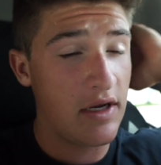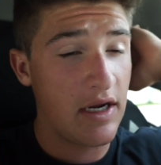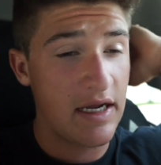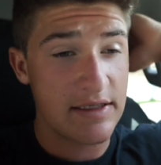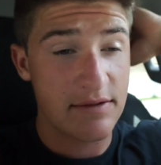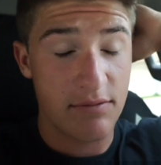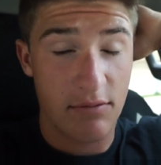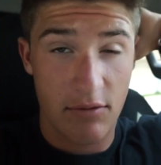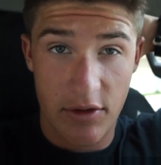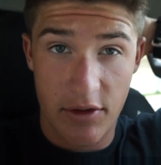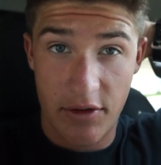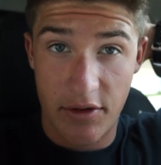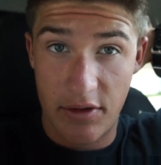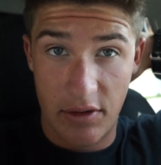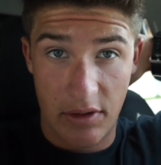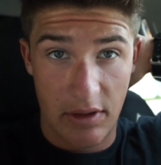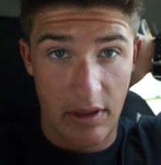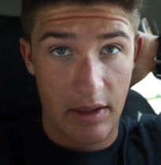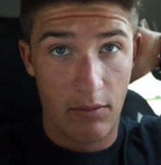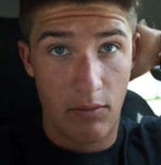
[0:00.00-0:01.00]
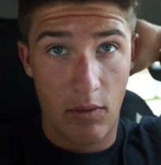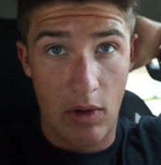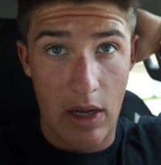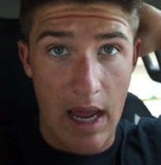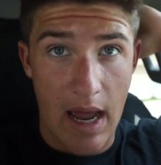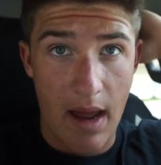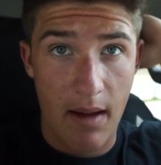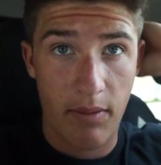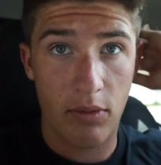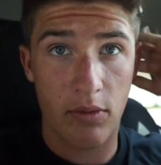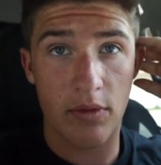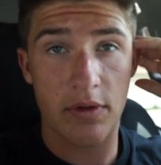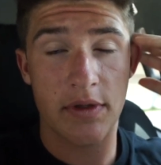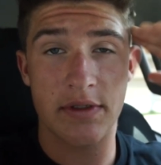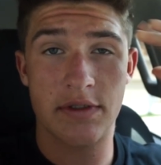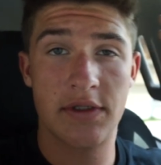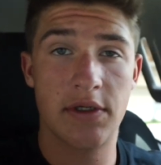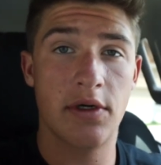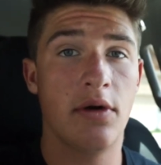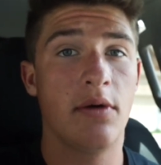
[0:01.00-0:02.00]
you guys wondering like what happened with
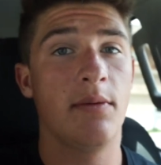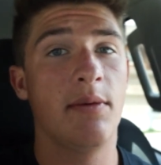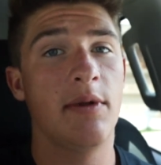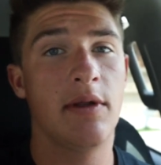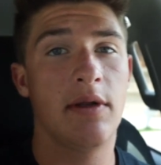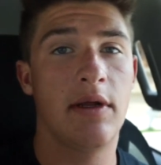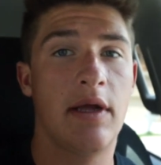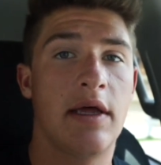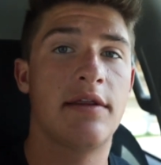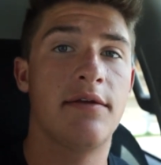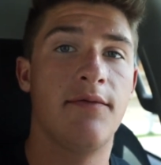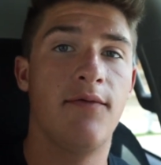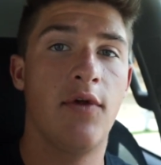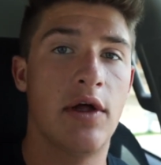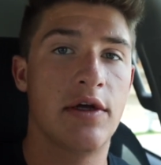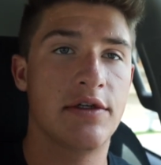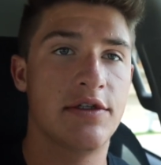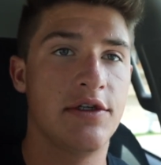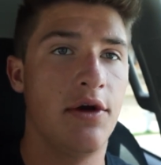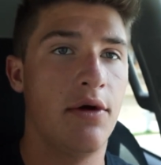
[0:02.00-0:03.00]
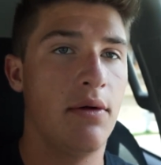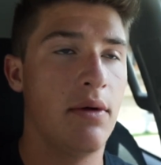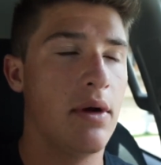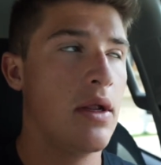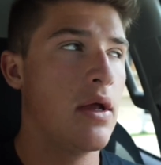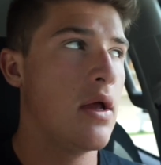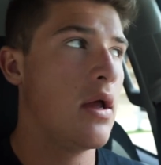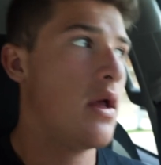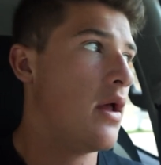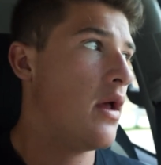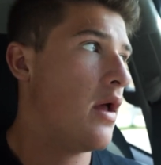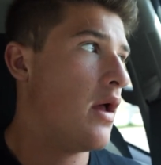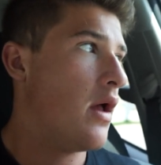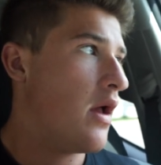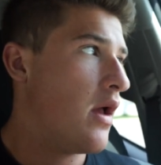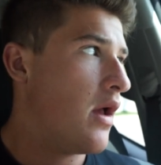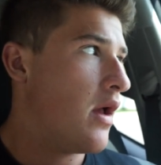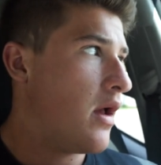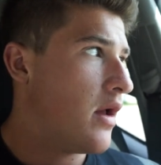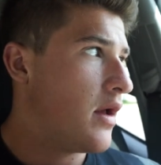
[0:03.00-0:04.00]
the tournament, got the vlogs going.
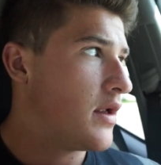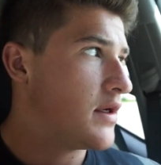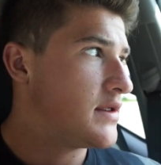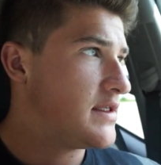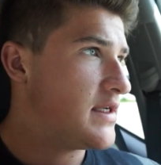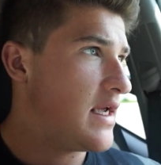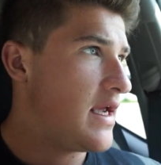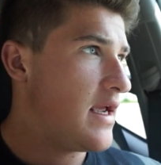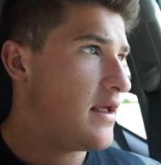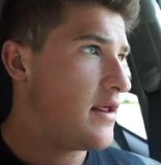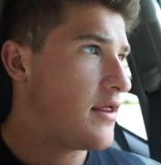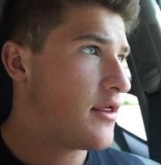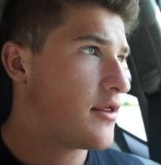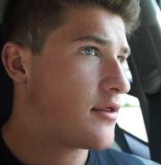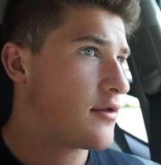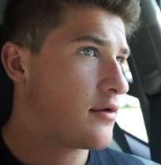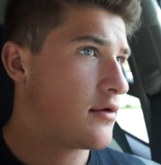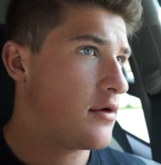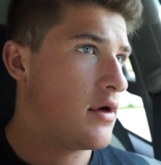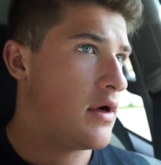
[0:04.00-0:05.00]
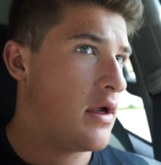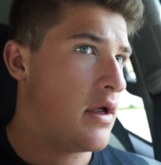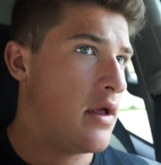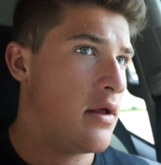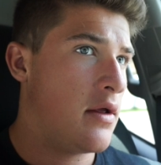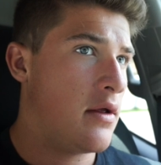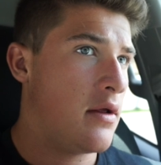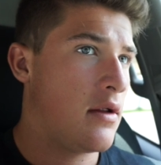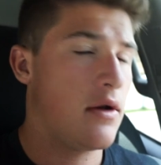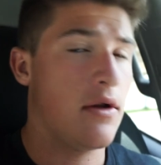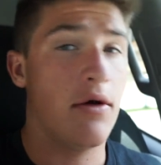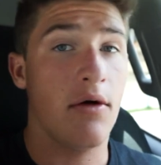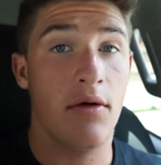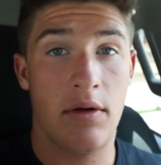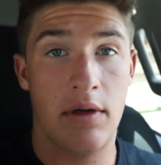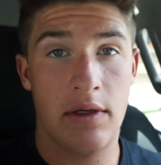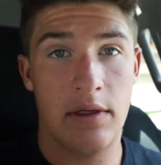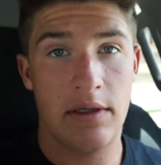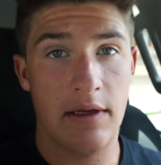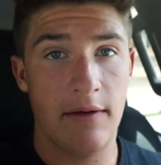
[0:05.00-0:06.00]
Day three, no,
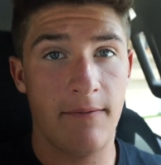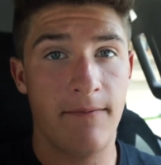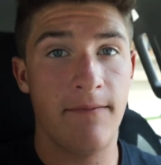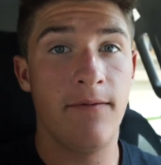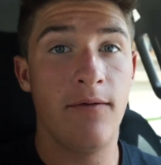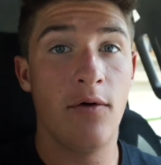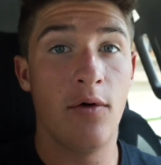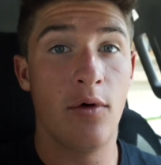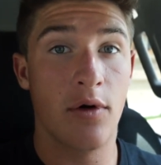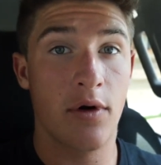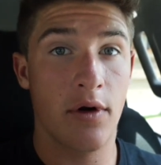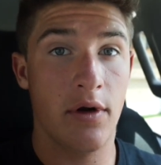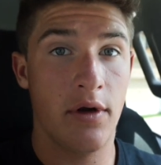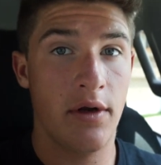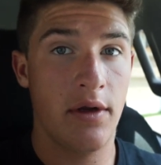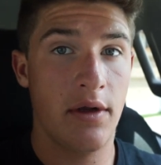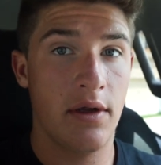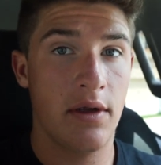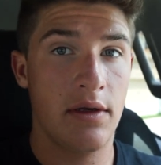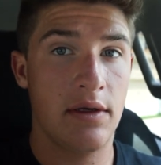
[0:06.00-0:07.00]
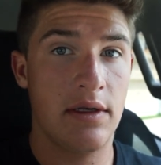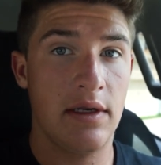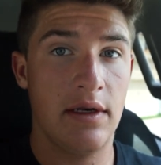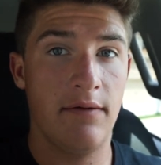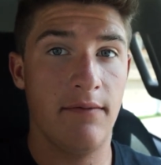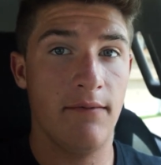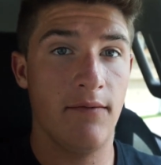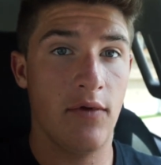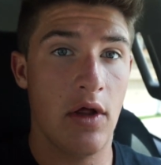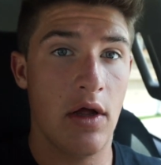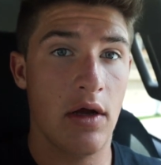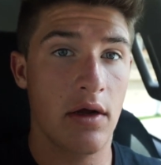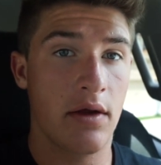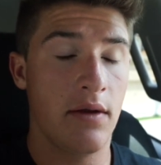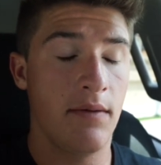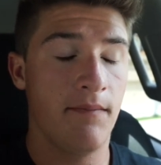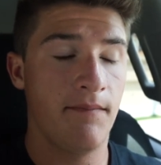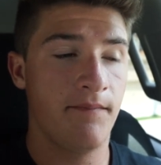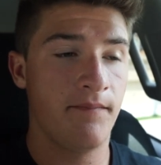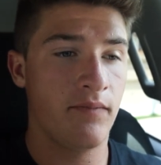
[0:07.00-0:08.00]
day four, didn't even vlog.
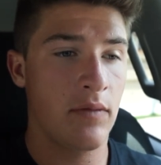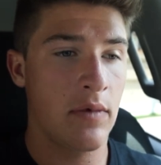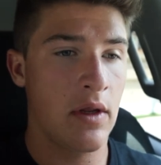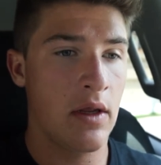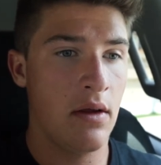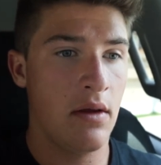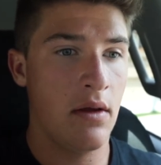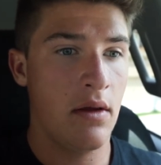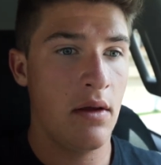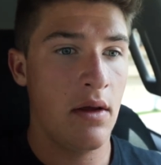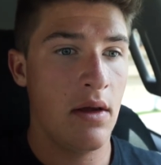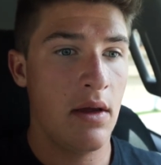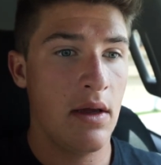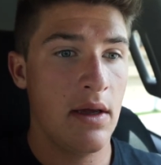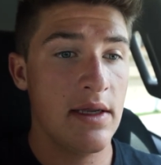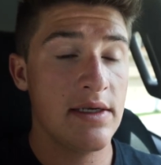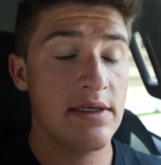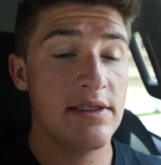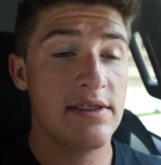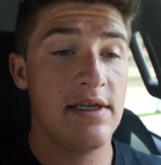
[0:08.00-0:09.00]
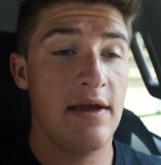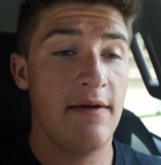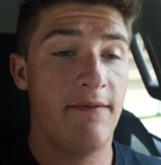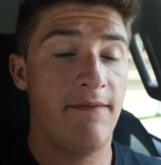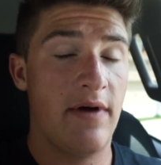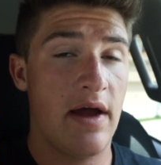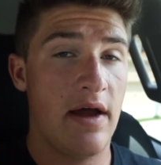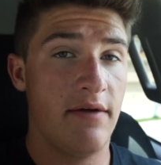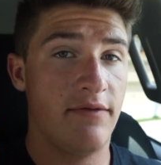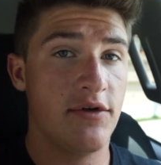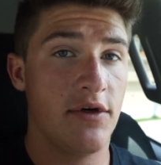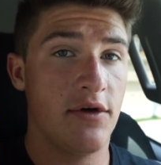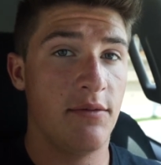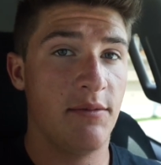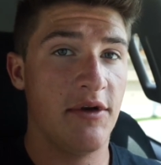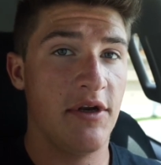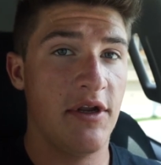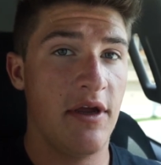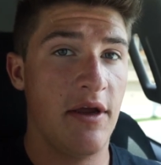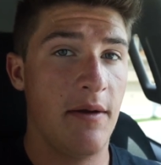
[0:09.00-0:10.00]
Day five
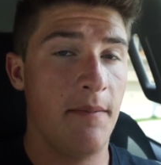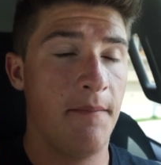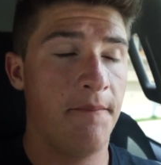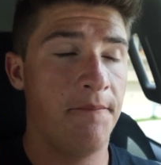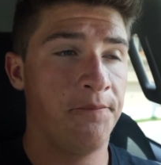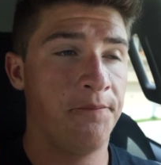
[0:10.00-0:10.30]
tournament day.